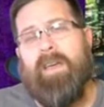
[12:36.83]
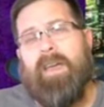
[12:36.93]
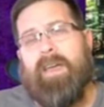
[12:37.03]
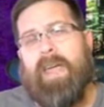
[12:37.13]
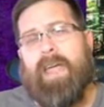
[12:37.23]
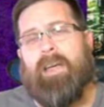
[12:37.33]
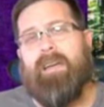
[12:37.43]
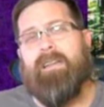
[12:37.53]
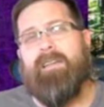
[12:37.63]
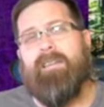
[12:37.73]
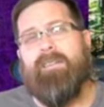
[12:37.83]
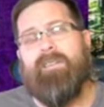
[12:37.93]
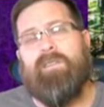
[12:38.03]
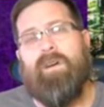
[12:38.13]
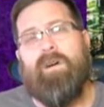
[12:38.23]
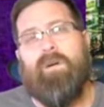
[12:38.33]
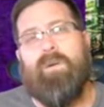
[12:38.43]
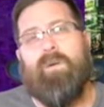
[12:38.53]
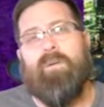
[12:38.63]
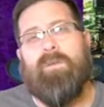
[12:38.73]
and
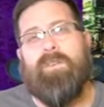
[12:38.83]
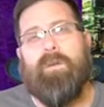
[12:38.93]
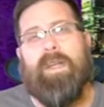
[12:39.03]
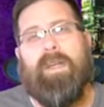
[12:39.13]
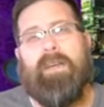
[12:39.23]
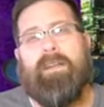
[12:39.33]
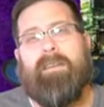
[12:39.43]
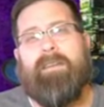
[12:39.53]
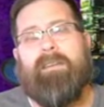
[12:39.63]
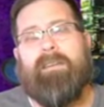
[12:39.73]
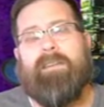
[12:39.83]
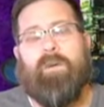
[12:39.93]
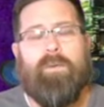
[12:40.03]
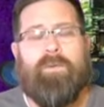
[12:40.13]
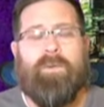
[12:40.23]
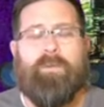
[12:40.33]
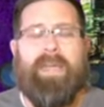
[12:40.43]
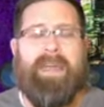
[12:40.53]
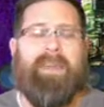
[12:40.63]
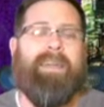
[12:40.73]
so you
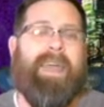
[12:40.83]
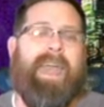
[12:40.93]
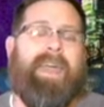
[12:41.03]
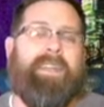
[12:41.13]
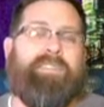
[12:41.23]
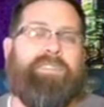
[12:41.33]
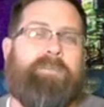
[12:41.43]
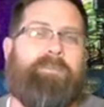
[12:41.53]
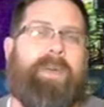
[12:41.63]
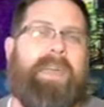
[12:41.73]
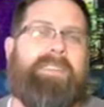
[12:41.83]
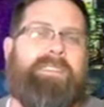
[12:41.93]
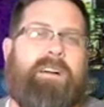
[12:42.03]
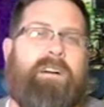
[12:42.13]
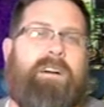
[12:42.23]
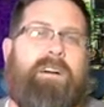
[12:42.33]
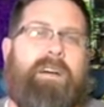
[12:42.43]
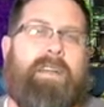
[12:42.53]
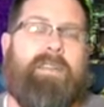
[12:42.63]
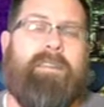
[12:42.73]
get an edge based
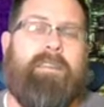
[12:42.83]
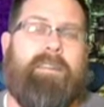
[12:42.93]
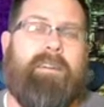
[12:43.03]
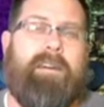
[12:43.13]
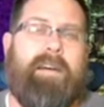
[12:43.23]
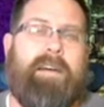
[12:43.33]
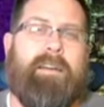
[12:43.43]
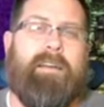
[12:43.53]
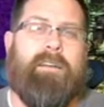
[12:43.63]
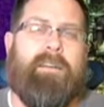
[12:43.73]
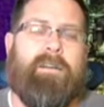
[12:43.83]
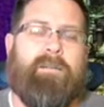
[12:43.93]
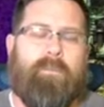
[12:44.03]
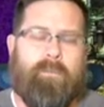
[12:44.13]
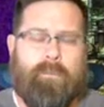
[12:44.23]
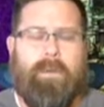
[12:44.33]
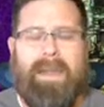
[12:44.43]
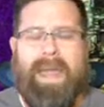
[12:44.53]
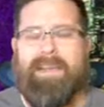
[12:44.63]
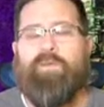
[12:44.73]
on or
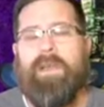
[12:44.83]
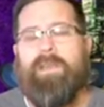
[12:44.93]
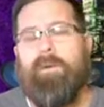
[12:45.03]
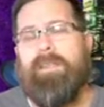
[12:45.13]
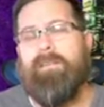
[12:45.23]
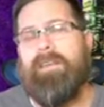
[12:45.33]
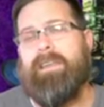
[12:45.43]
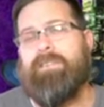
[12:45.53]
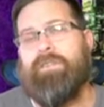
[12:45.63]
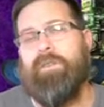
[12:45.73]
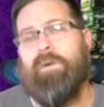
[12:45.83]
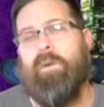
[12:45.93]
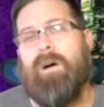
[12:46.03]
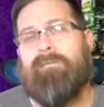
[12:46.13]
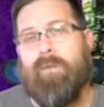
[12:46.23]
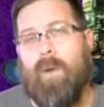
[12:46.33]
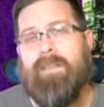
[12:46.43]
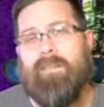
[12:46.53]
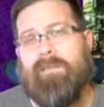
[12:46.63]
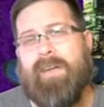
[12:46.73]
an edge when you either need to
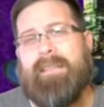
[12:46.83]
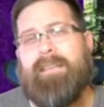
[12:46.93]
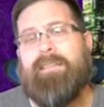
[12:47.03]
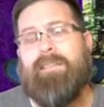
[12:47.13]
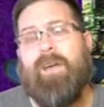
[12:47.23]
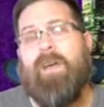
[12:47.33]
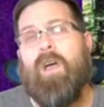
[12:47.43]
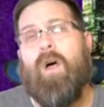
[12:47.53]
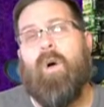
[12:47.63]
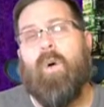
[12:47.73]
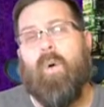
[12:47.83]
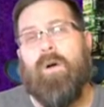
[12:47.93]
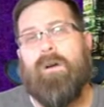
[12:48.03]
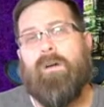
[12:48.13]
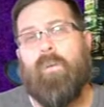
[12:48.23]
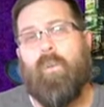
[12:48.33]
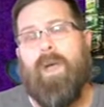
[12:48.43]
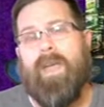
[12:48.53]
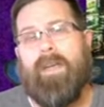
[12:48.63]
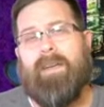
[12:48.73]
avoid surveillance or
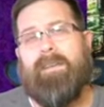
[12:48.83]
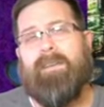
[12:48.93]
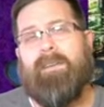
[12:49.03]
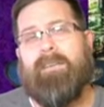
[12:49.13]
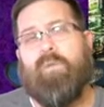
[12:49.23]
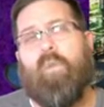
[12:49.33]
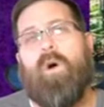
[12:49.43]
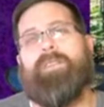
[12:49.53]
when you want